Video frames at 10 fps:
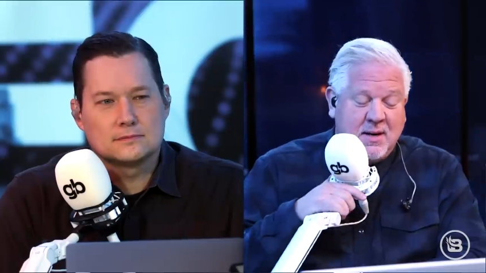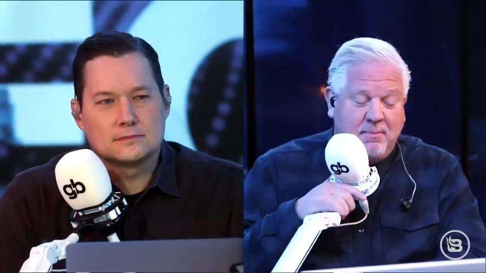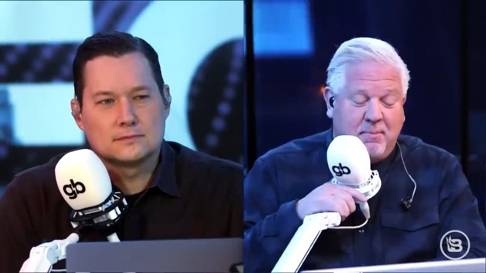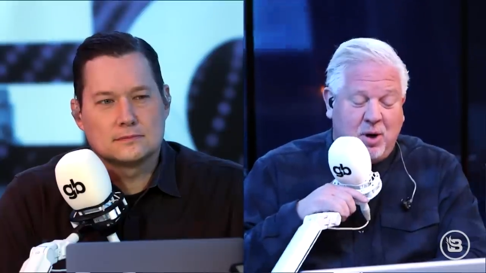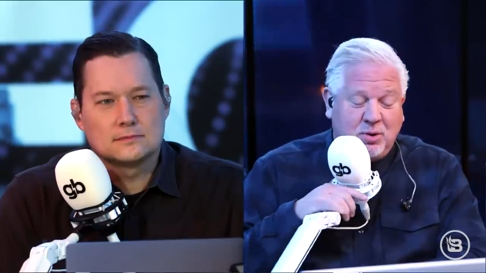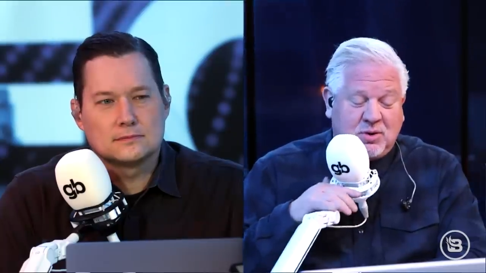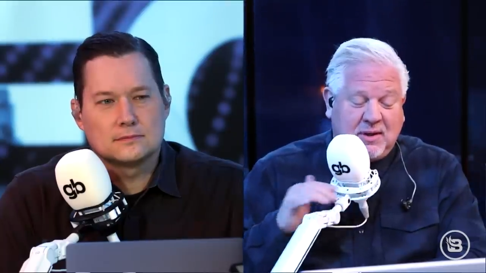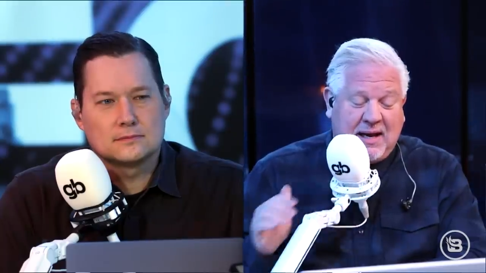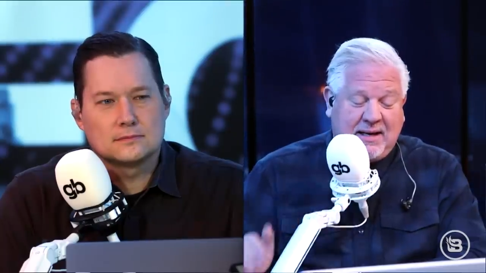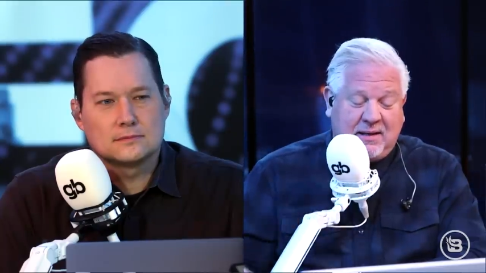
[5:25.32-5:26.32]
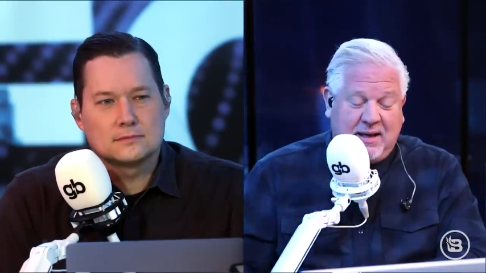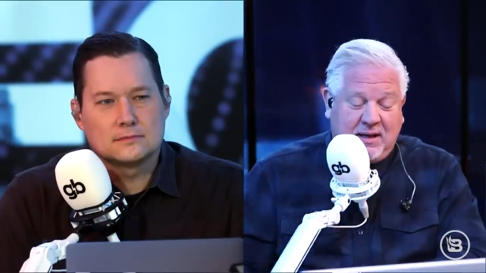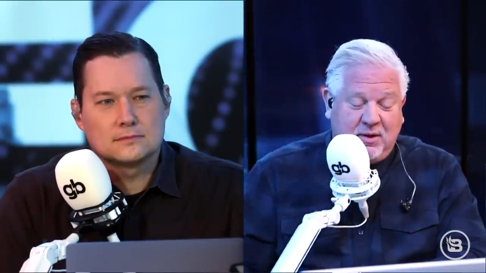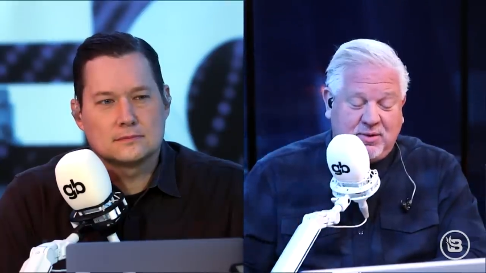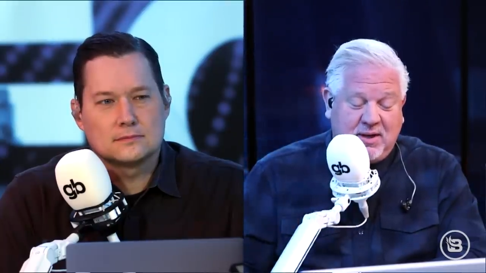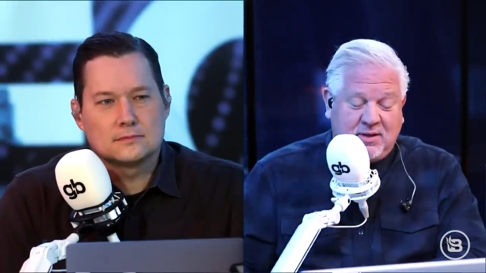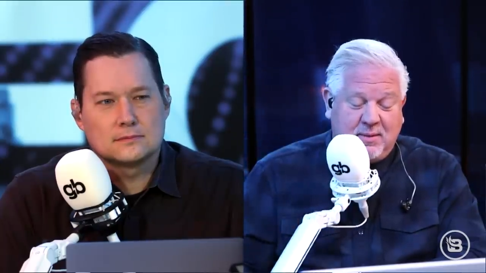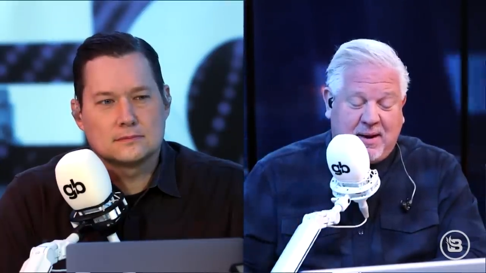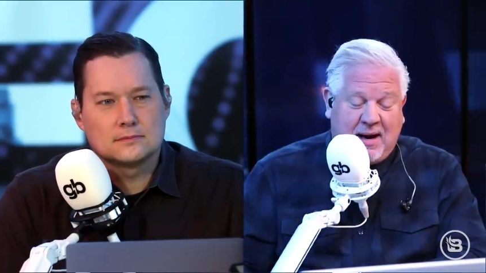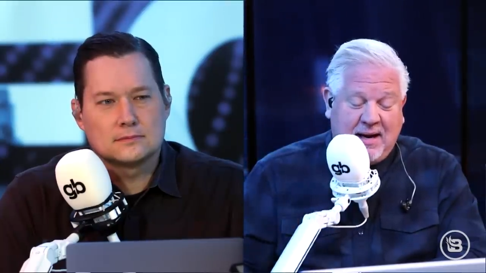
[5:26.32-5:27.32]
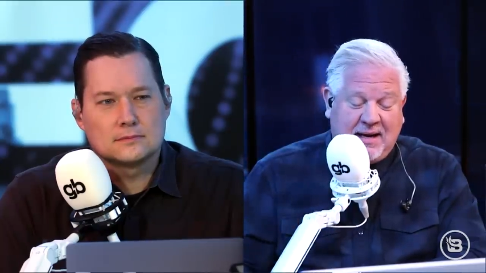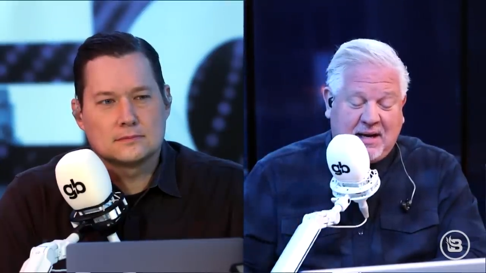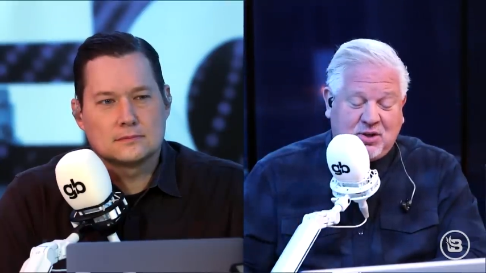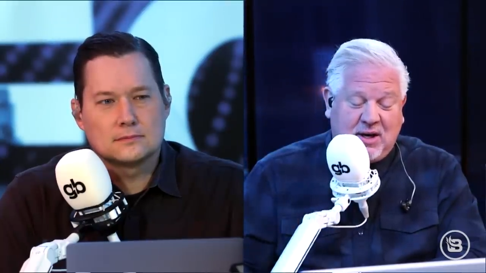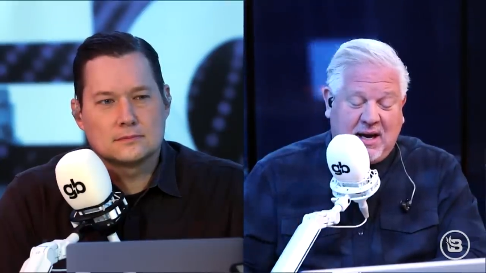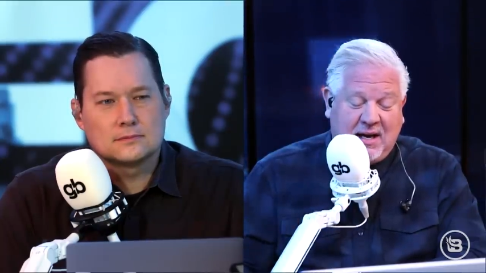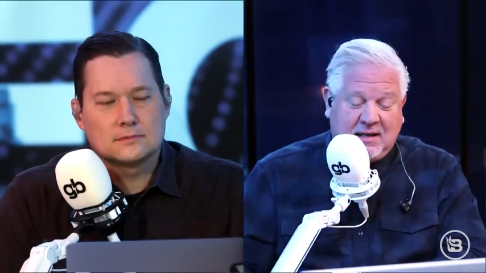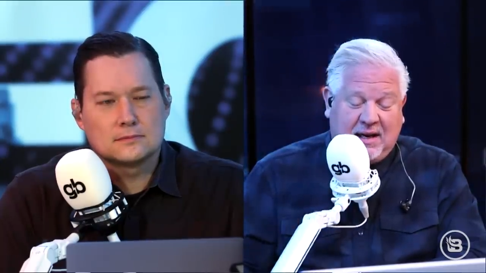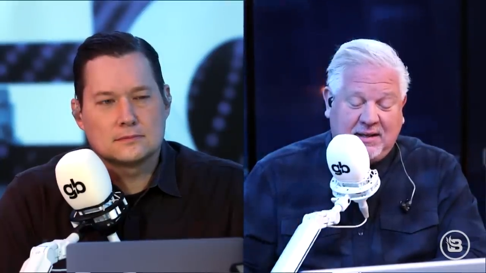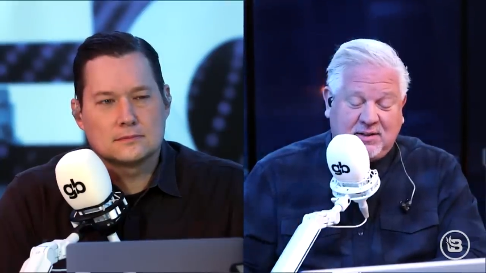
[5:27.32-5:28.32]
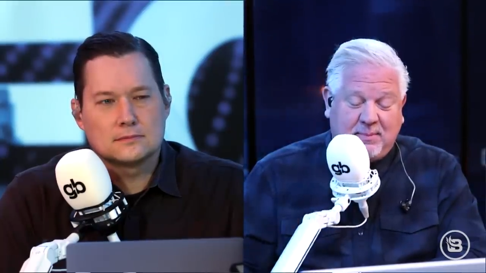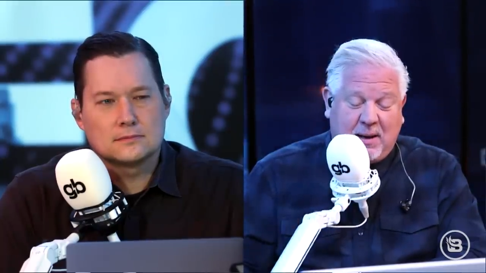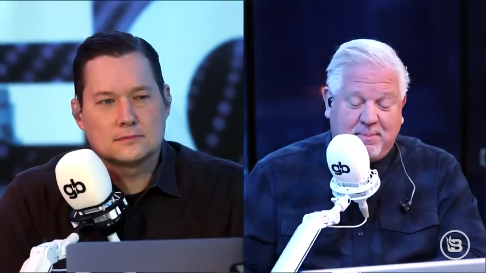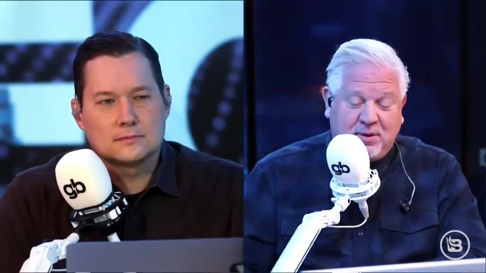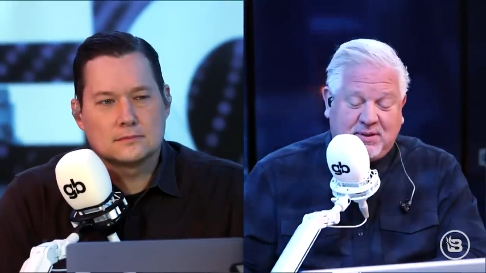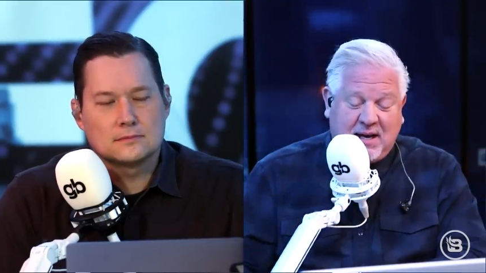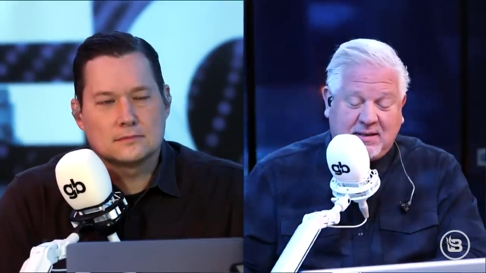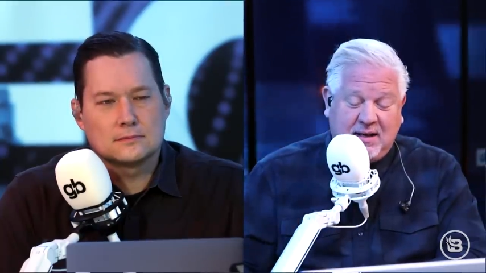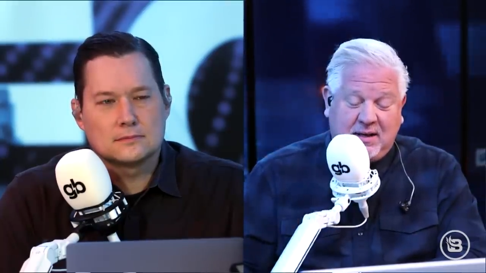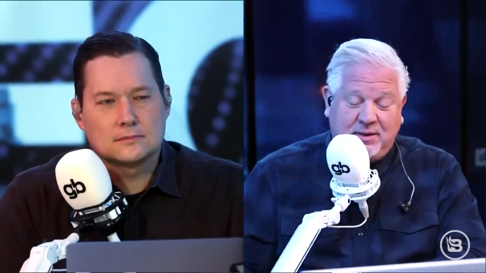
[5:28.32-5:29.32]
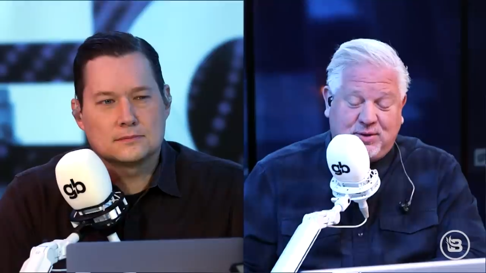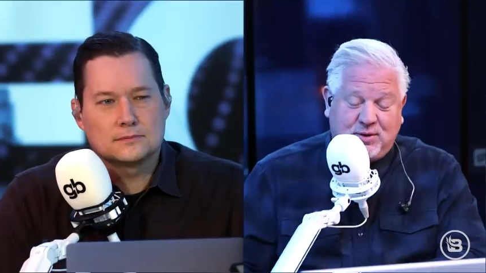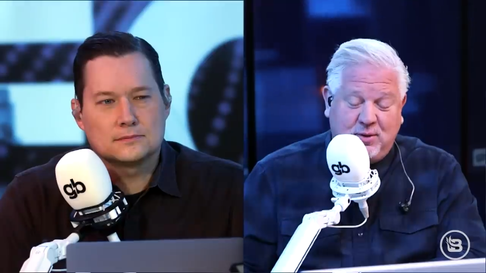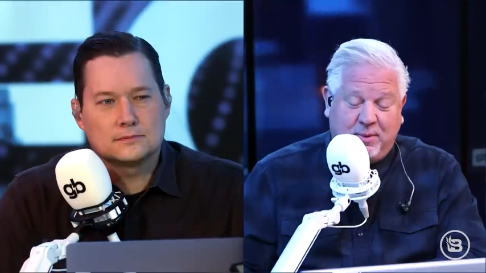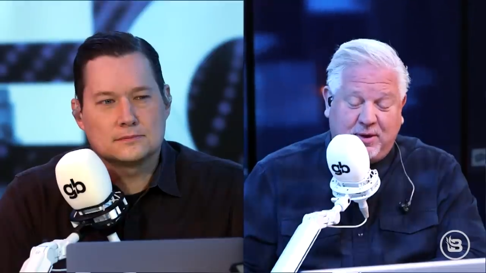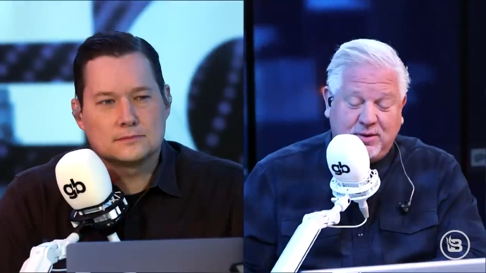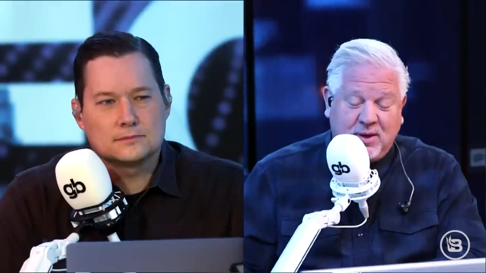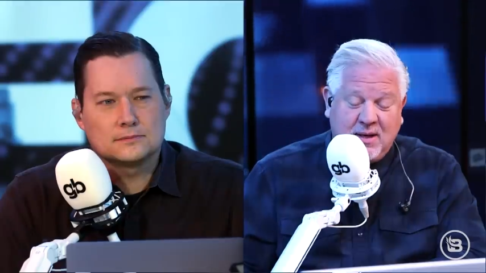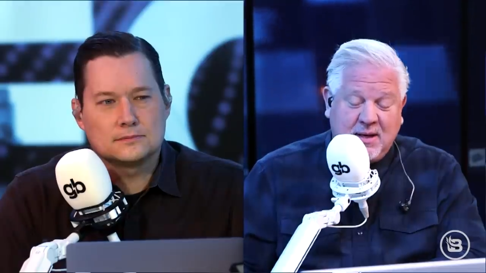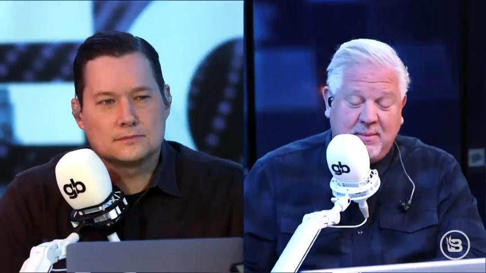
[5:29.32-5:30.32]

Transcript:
Speaker 1: most likely using some eye catching headlines about protecting consumers.